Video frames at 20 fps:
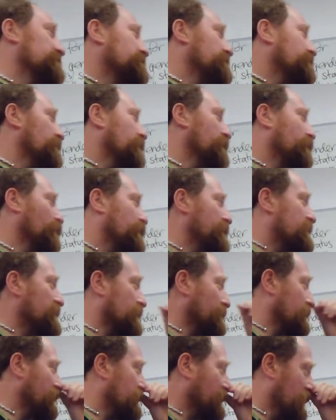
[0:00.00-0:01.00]
full of
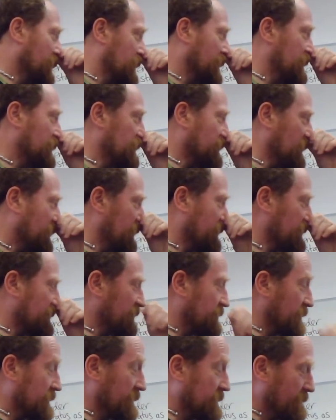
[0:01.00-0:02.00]
wisdom and learning,
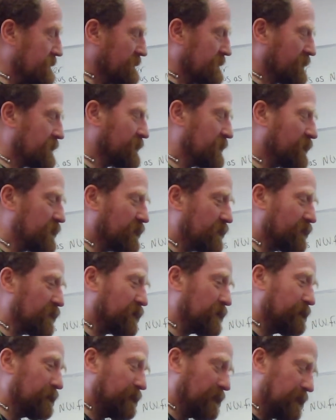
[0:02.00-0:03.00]
you know that.